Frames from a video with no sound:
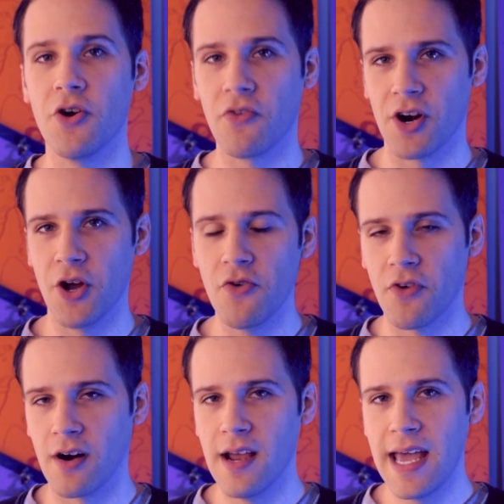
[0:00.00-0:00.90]
over and
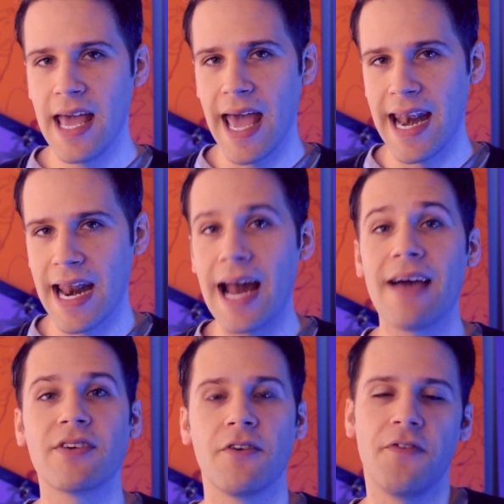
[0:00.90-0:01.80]
over, and not
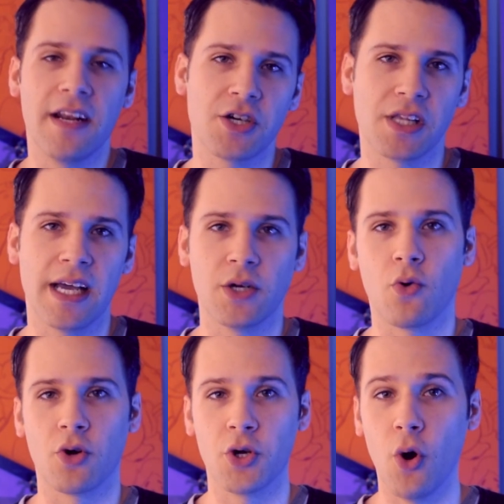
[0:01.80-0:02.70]
having a finish line
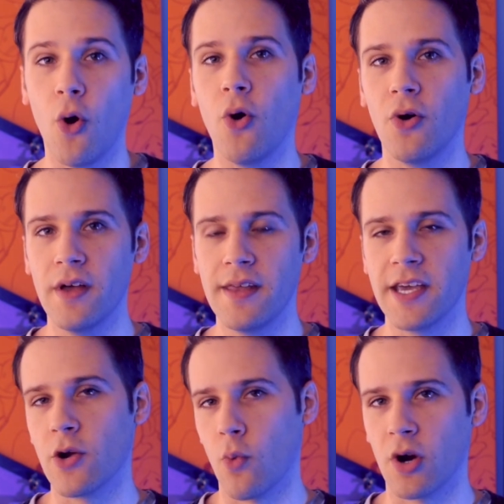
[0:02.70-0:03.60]
or goal
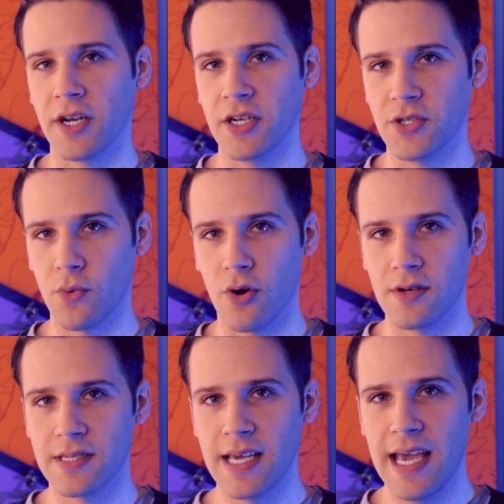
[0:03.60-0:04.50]
that you're working
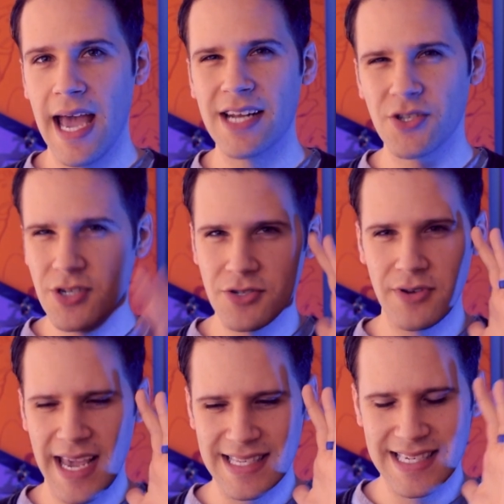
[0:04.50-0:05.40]
towards. And as soon as you
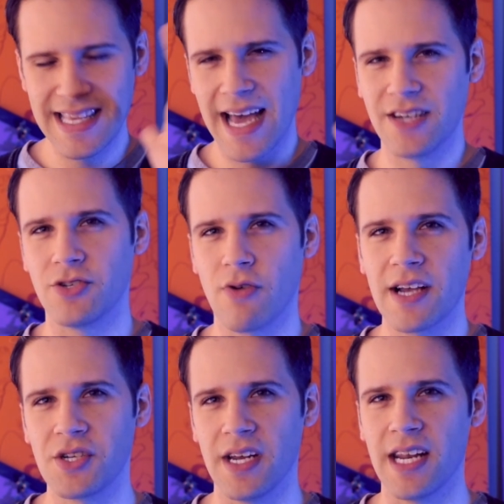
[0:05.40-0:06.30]
can't see that
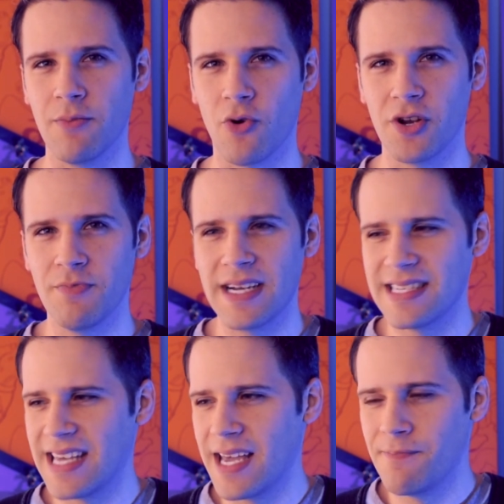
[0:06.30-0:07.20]
direction anymore, you might
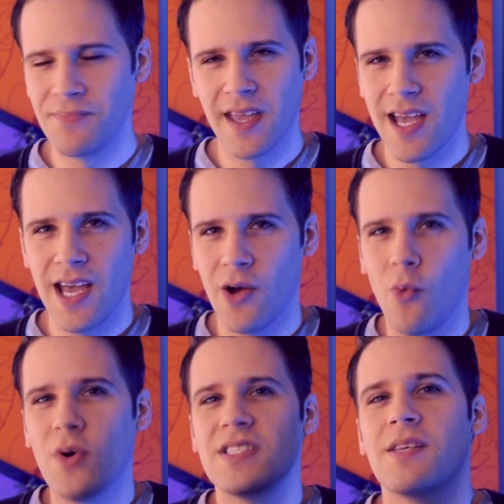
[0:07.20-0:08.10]
say,
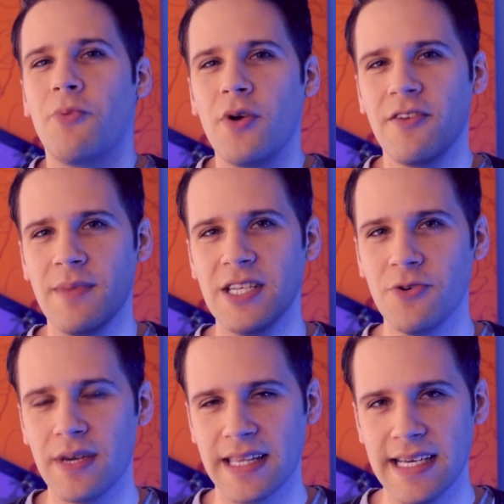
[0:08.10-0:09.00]
what's the point of me
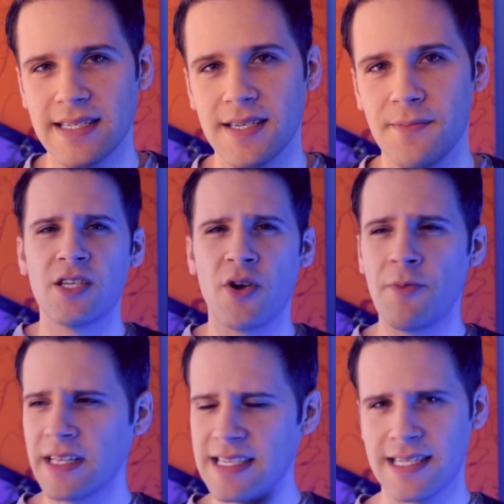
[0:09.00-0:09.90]
doing this? So I
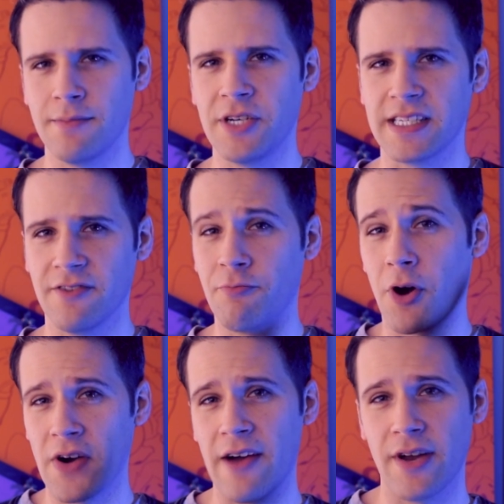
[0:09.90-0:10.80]
bring this subject of
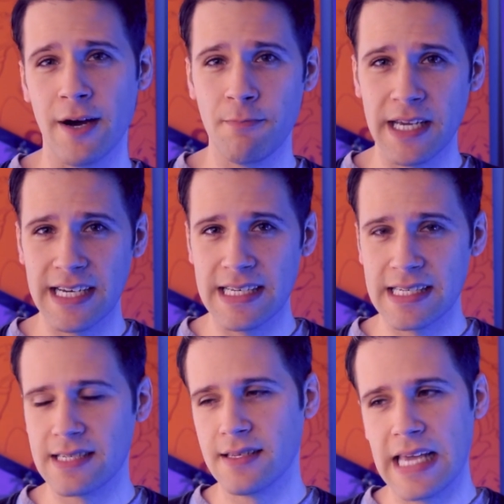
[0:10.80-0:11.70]
burnout up
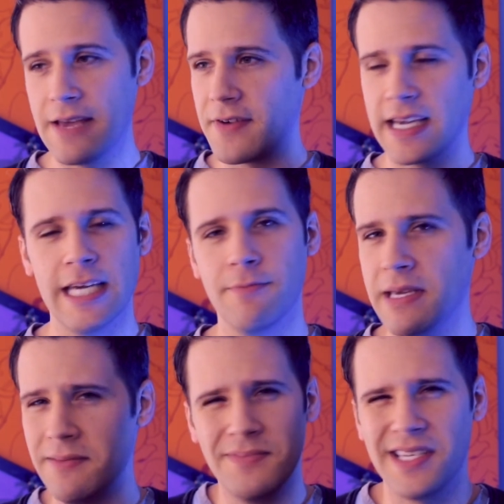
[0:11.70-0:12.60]
because if I can
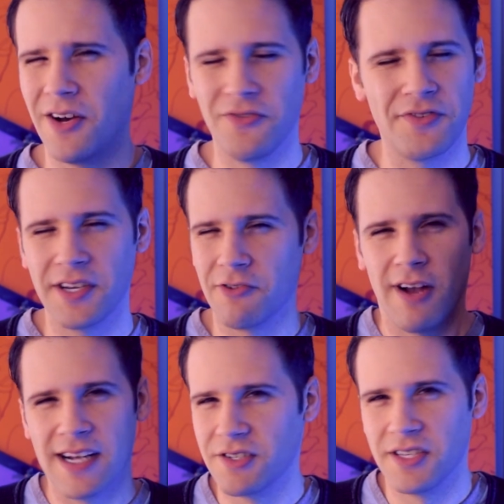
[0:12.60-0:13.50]
be
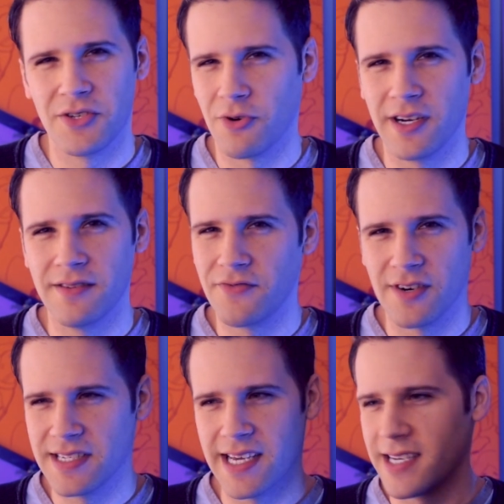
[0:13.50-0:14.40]
self-congratulatory for
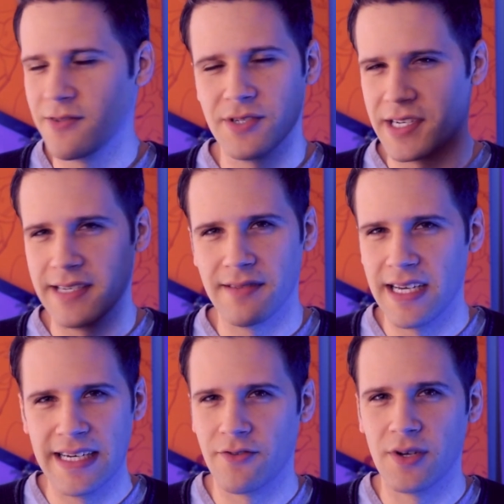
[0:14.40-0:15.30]
a second, which I
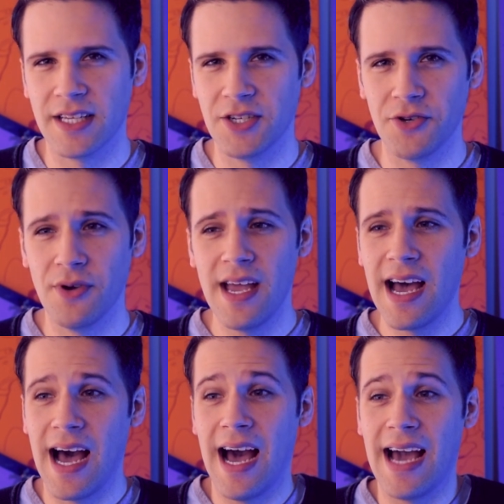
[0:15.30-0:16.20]
never really do,
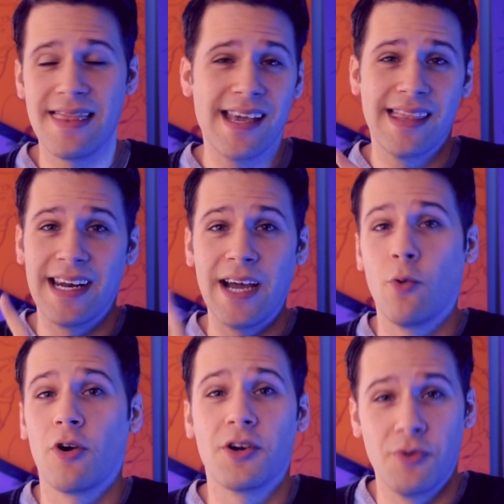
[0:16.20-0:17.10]
I think that I
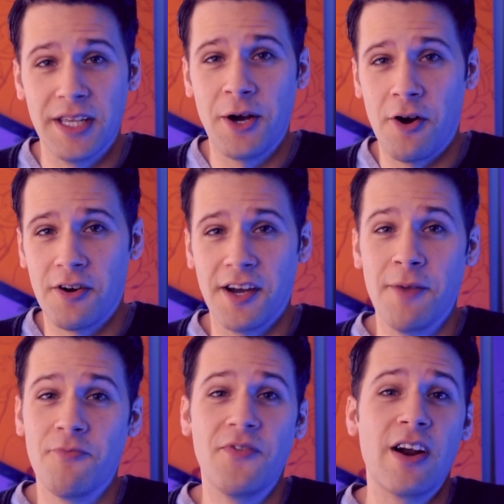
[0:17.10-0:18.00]
work really hard.
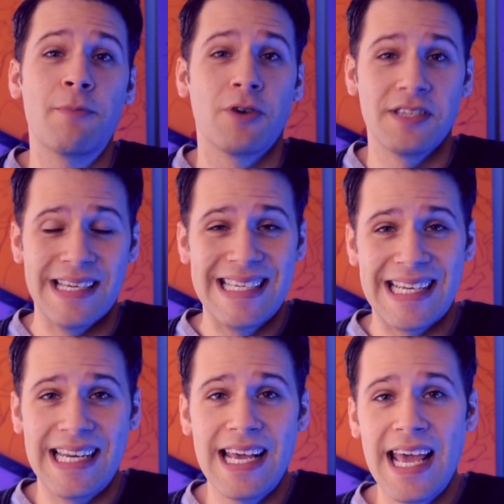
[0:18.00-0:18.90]
I'm very
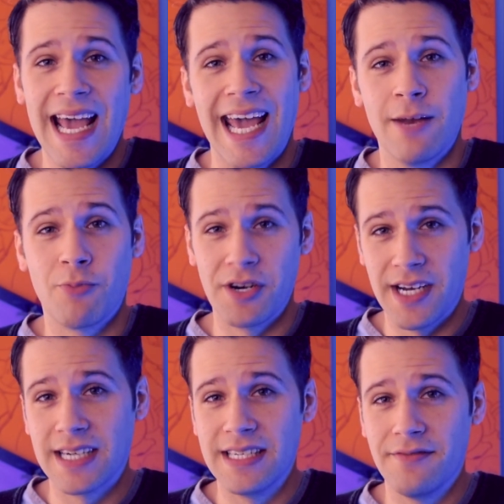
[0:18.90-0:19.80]
persistent and
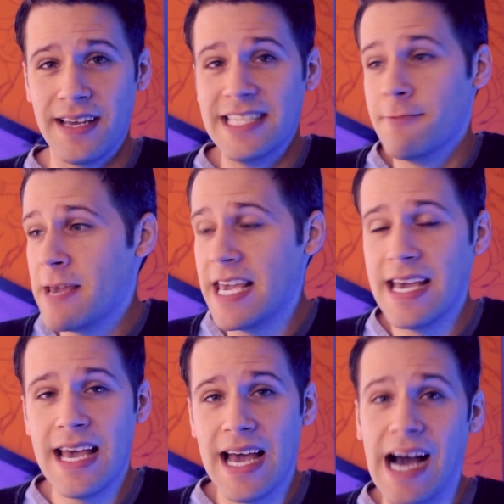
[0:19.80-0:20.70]
productive. And to
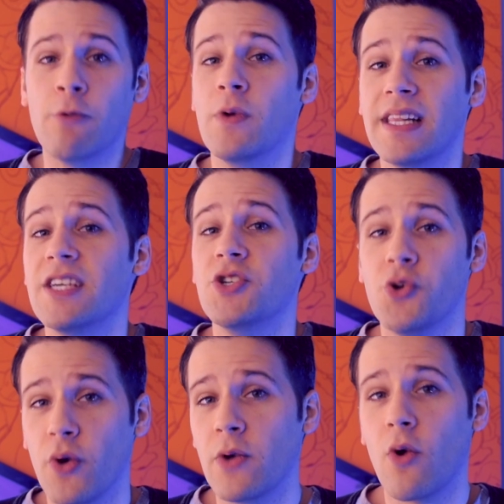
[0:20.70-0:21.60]
me, I really
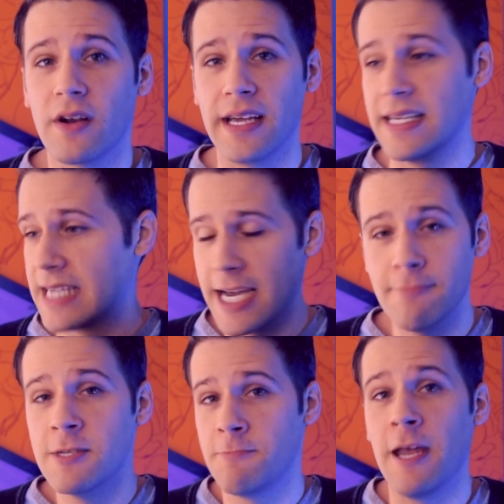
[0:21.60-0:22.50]
enjoy working.
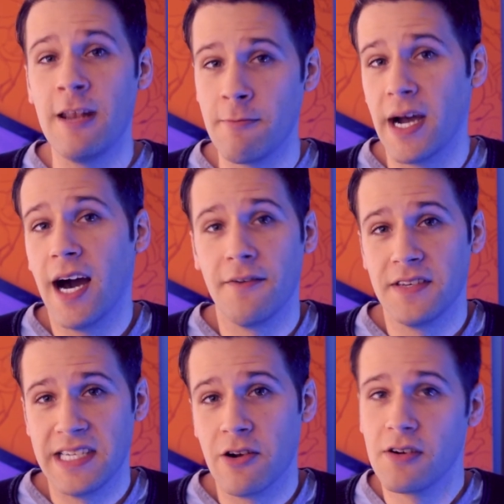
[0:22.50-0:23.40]
Time spent in my
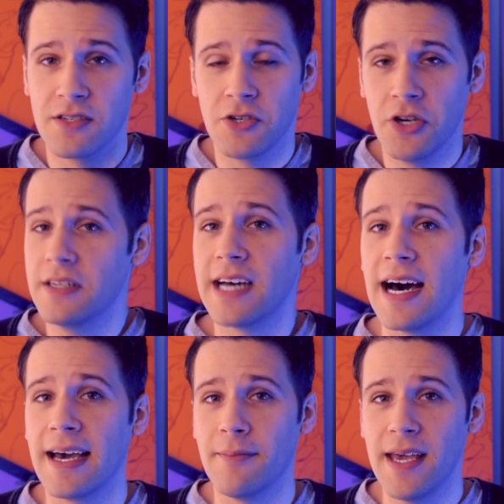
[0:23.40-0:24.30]
office here is good
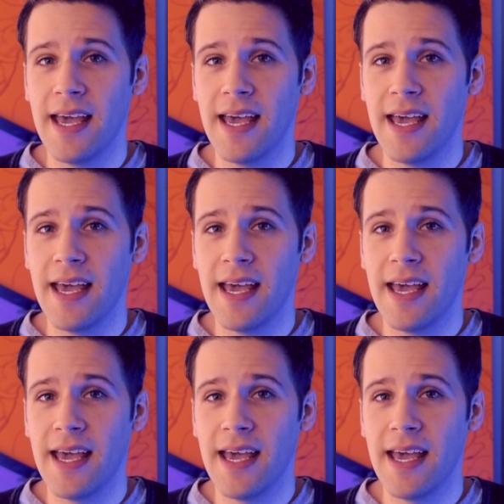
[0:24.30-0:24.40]
time.